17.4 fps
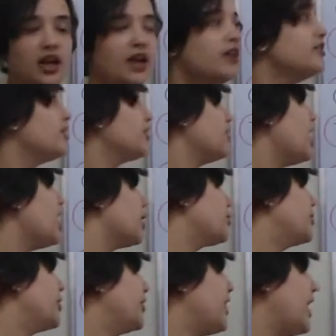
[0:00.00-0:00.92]
that are
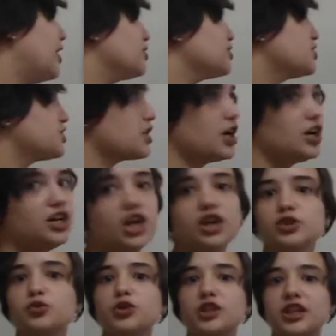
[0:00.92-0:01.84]
pronounced
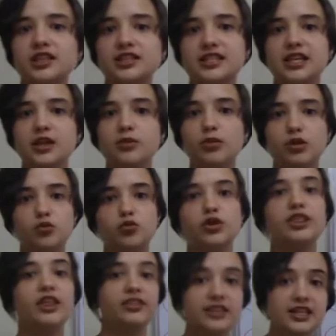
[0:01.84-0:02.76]
not with a T but with
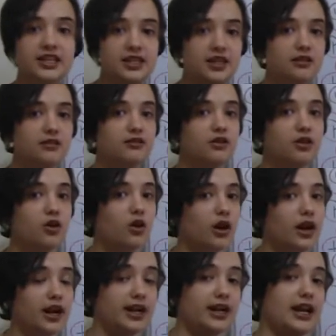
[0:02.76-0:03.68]
a D
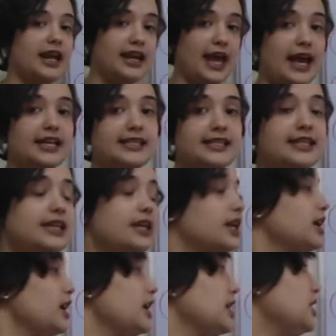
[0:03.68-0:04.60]
and an ID.
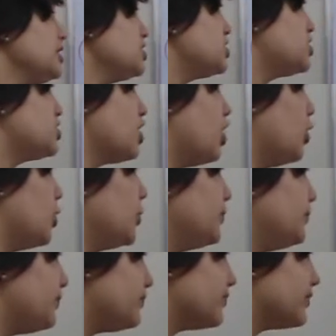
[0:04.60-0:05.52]
So
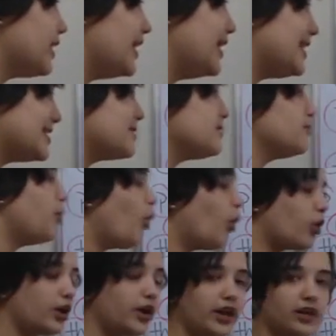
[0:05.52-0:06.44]
it is
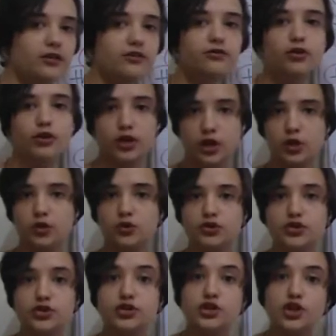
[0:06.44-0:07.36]
important for you
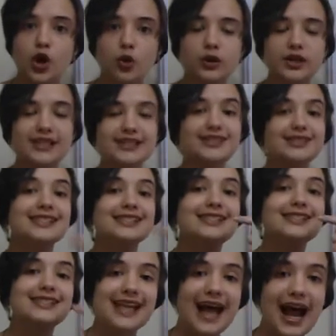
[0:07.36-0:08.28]
to notice the
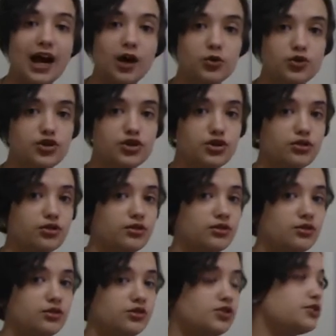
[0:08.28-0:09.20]
sound
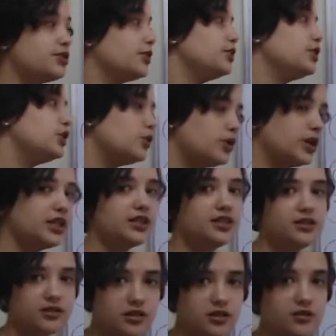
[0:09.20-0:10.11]
so you can
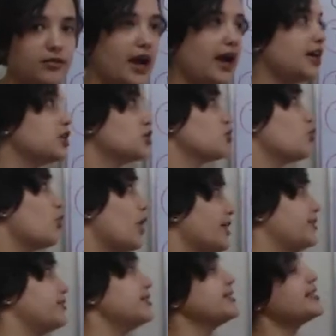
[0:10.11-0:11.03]
determine
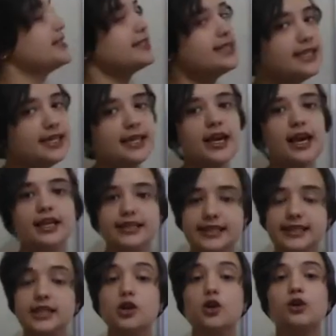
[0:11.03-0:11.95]
whether it's a T, a
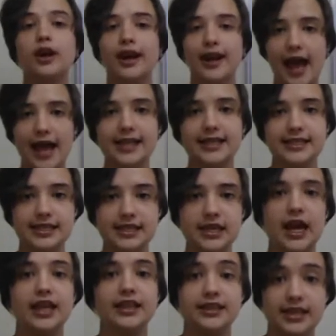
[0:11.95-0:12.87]
D, or an
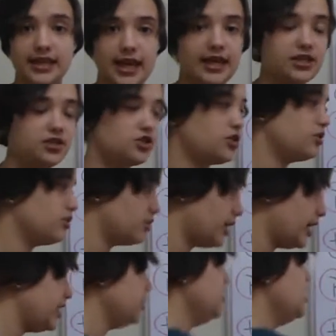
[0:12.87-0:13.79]
ID at the end. Okay?